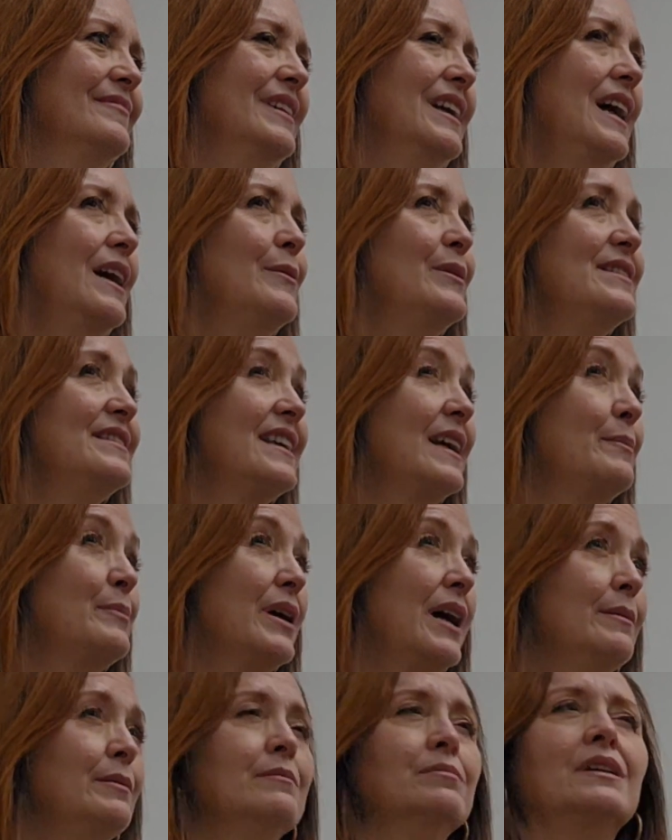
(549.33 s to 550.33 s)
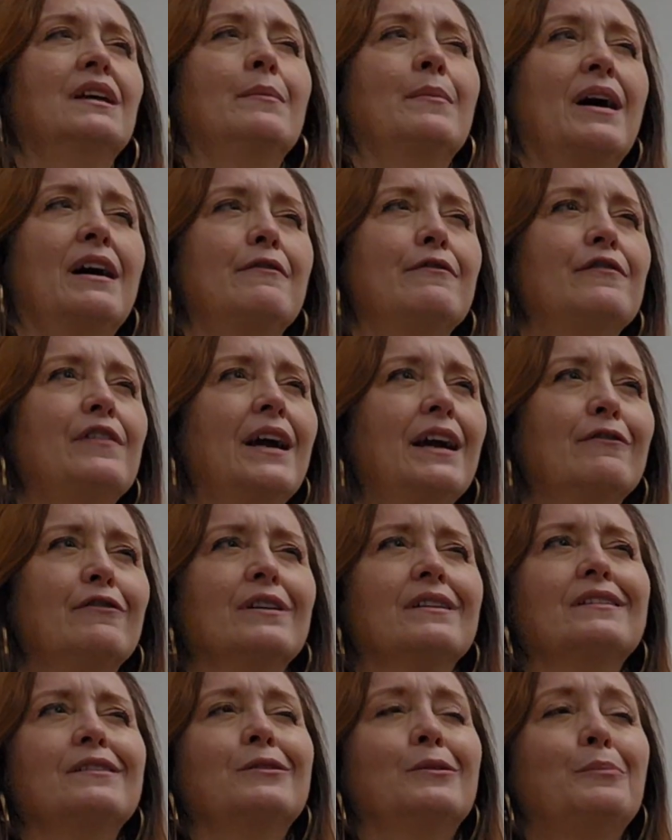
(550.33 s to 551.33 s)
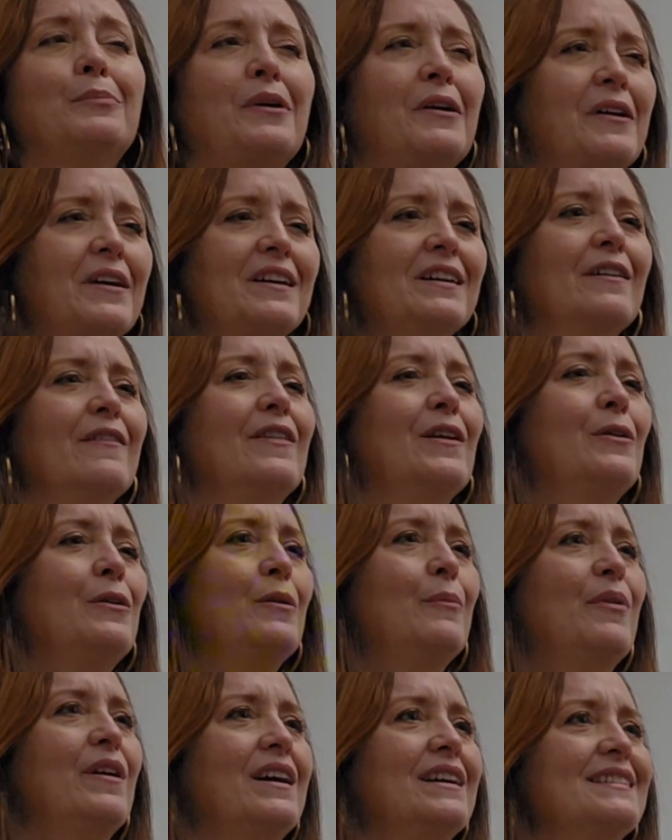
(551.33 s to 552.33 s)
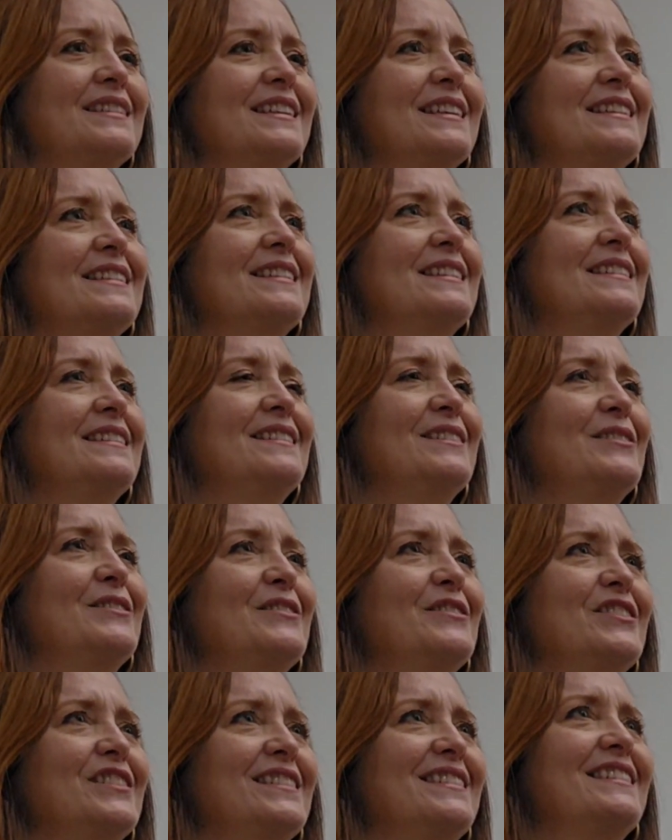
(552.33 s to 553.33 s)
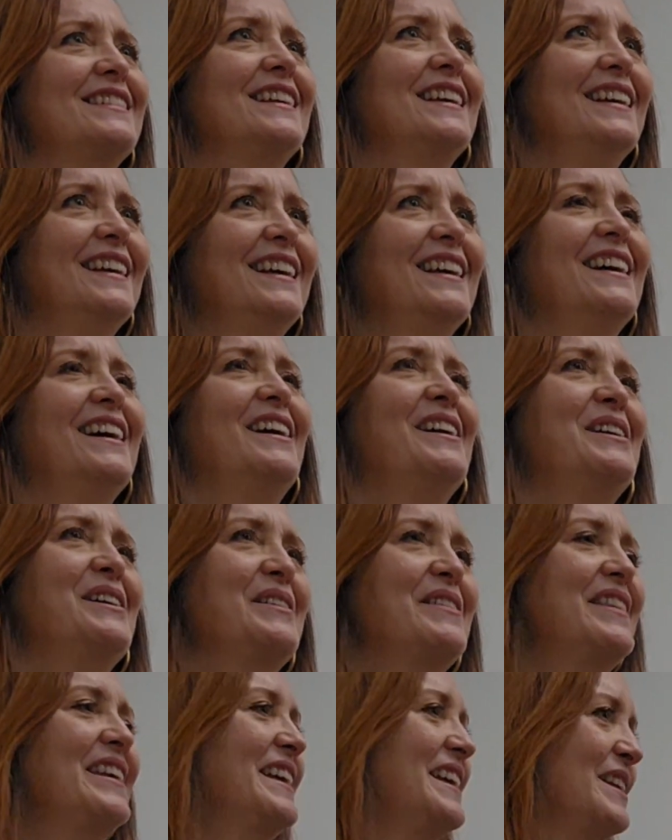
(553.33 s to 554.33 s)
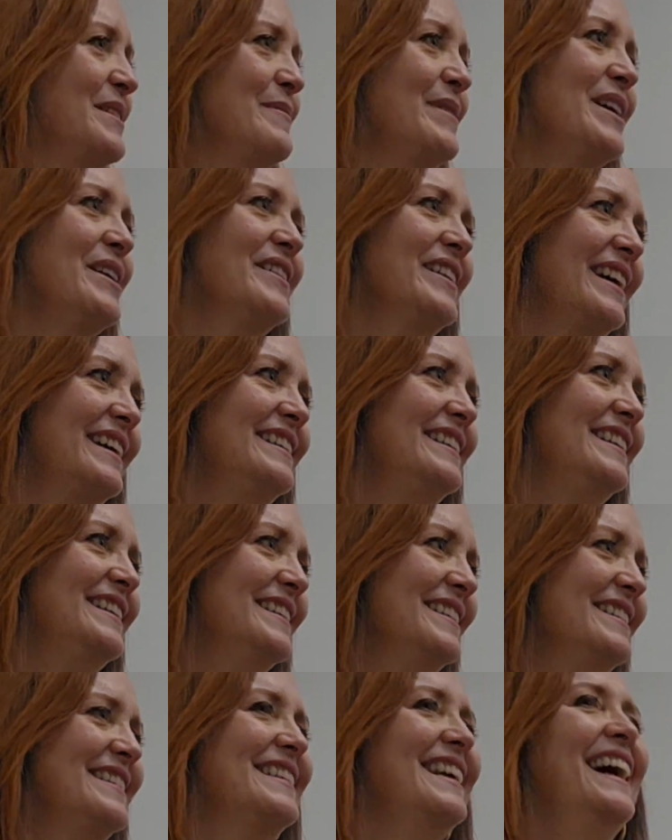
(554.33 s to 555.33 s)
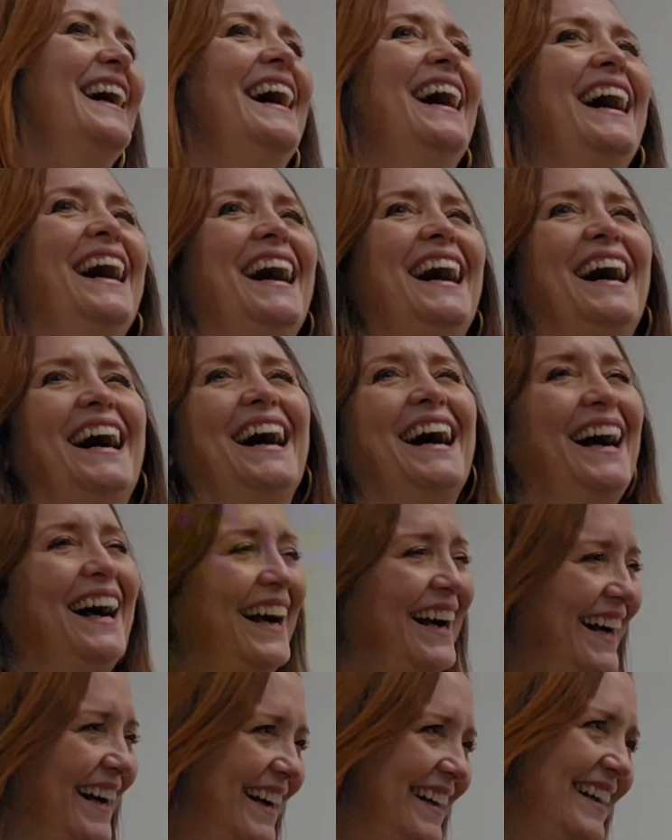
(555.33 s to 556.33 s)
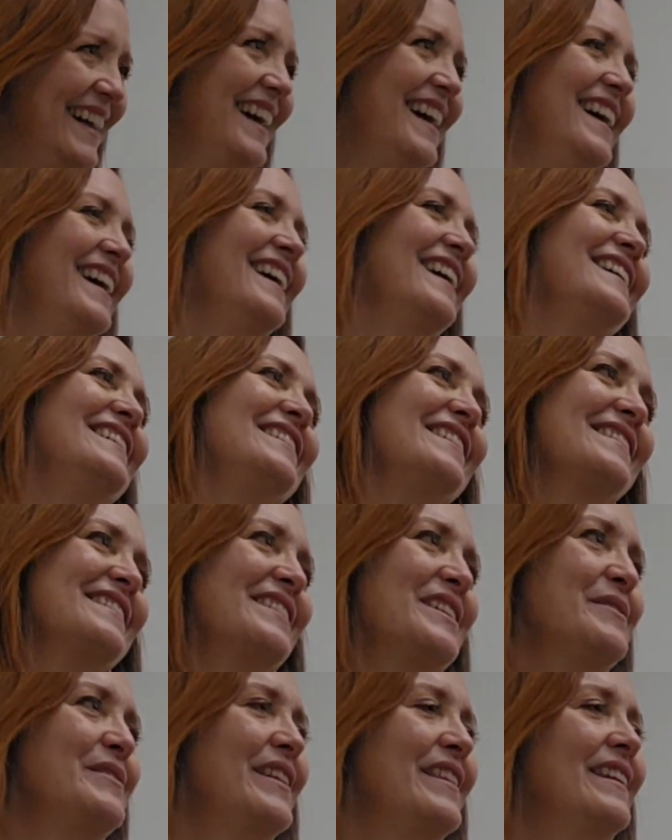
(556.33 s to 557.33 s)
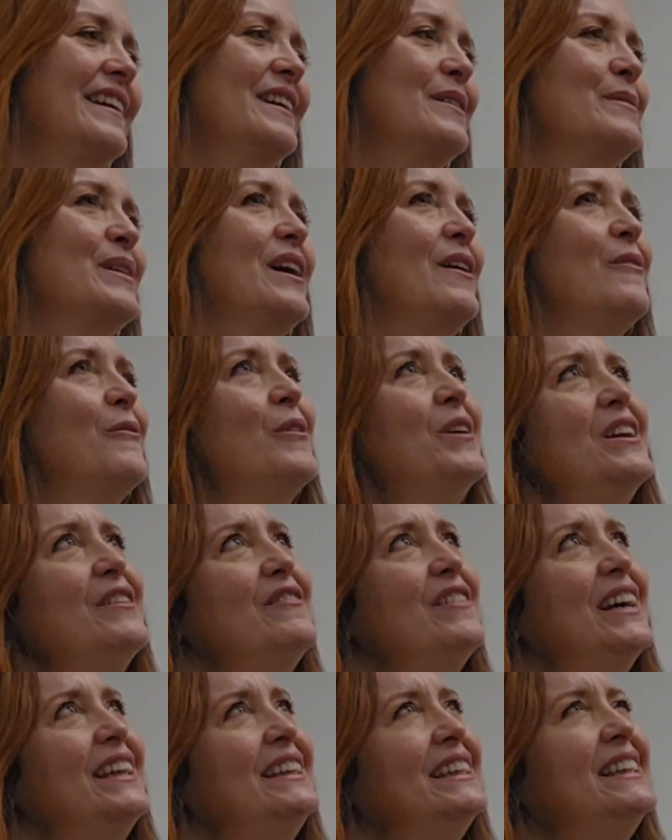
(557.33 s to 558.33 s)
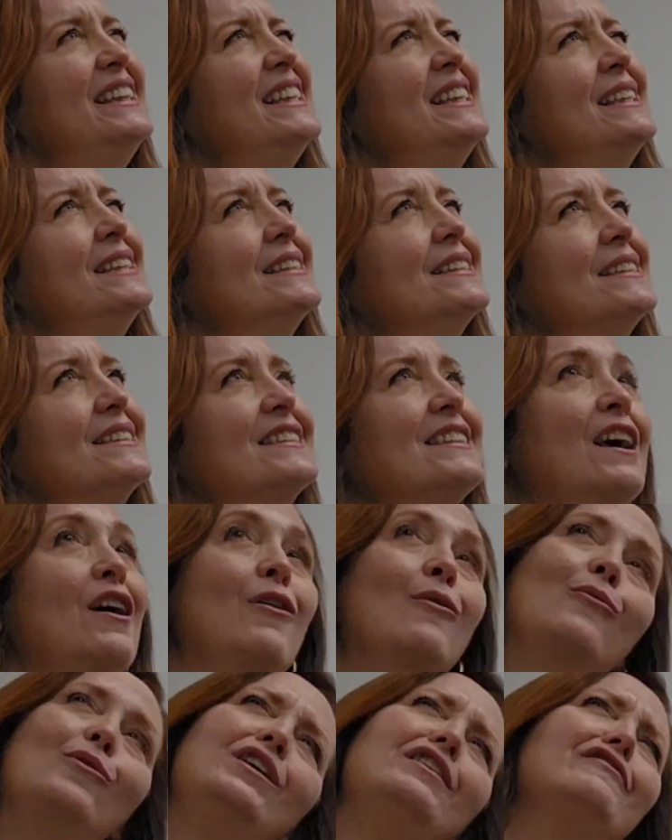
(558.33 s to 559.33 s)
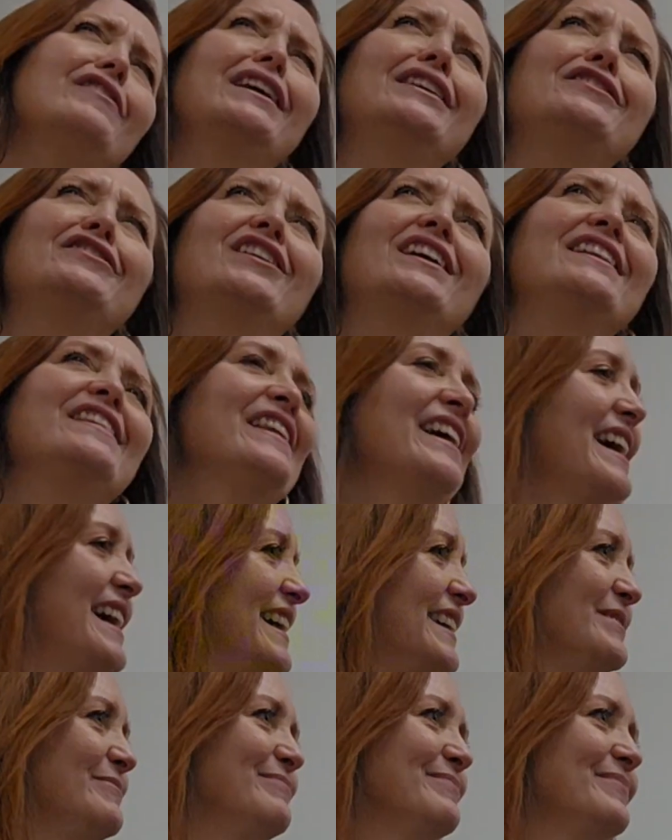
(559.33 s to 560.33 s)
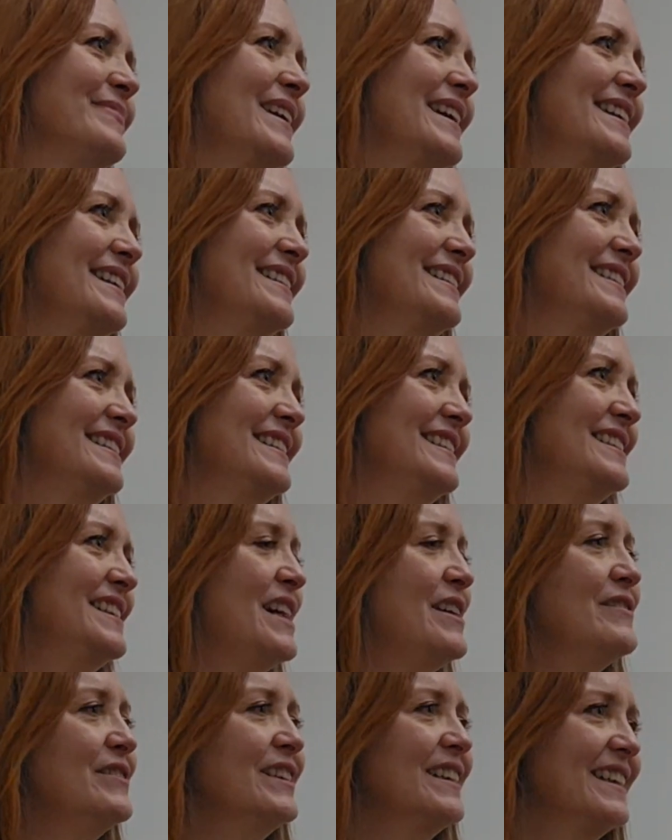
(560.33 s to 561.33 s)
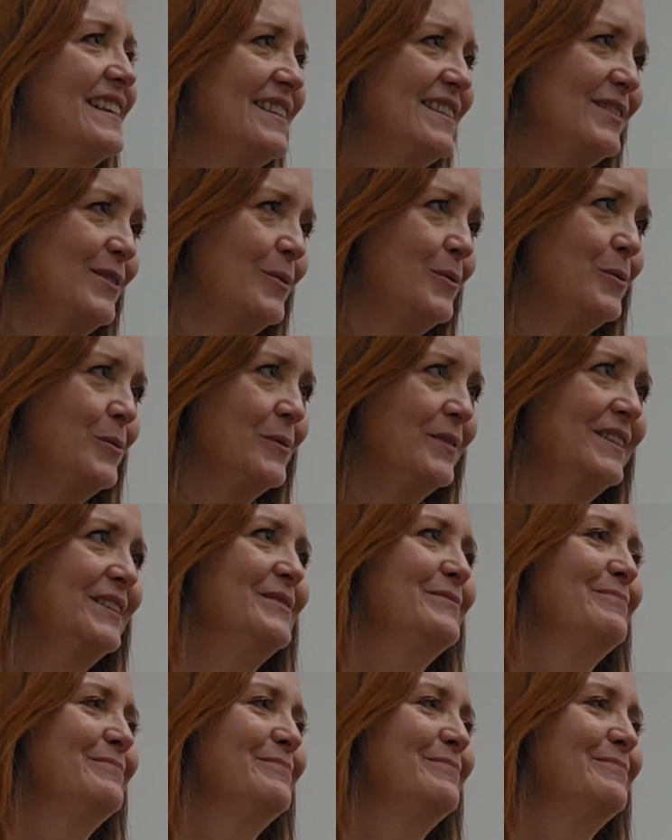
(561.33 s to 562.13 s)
I would say probably my favorite little part of the whole process is still just thinking about ideas. I just love to think about, what if I did this? What if I tried that? That never gets old.